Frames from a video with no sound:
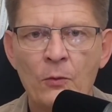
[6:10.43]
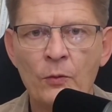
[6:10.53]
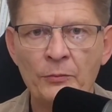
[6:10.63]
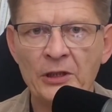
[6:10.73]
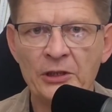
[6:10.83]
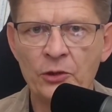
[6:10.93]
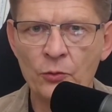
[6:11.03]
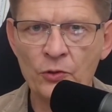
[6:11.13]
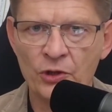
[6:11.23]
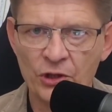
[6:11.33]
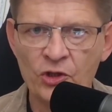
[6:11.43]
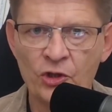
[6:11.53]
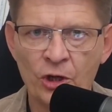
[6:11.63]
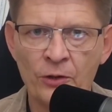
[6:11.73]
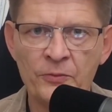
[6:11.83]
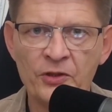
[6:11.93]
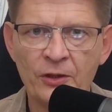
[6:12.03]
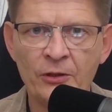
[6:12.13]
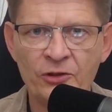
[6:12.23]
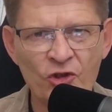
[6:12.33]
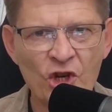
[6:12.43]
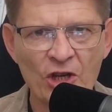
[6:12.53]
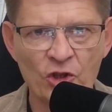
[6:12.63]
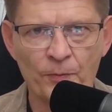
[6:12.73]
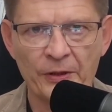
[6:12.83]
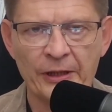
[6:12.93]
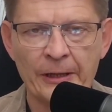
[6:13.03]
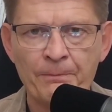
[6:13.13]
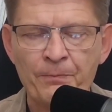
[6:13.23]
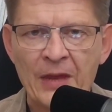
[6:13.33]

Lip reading: we will use these terms interchangeably,